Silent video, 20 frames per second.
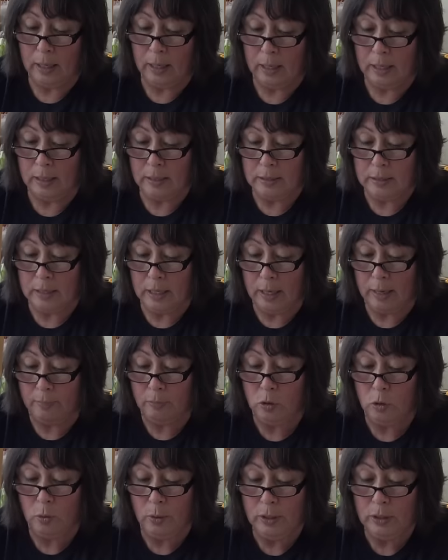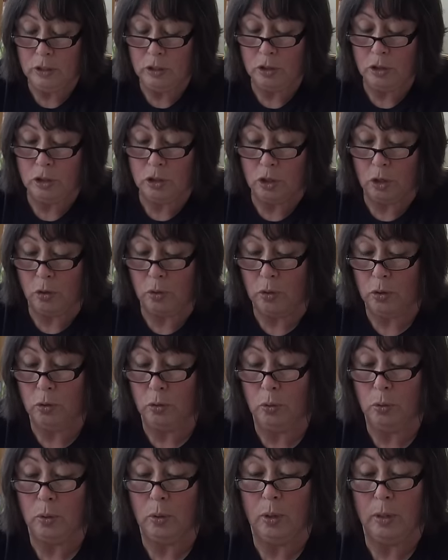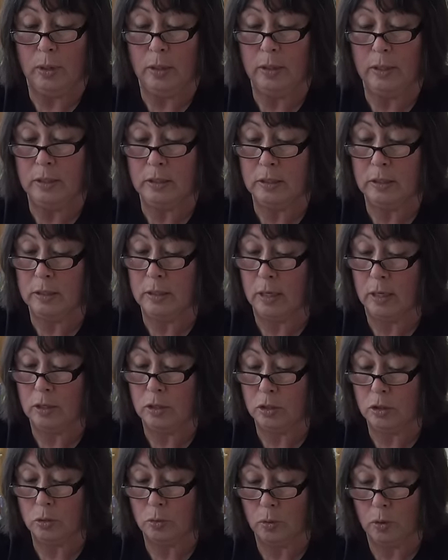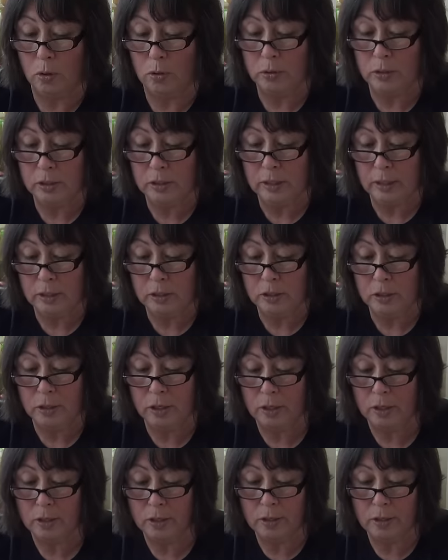And I'm going to show you this scroll stitch.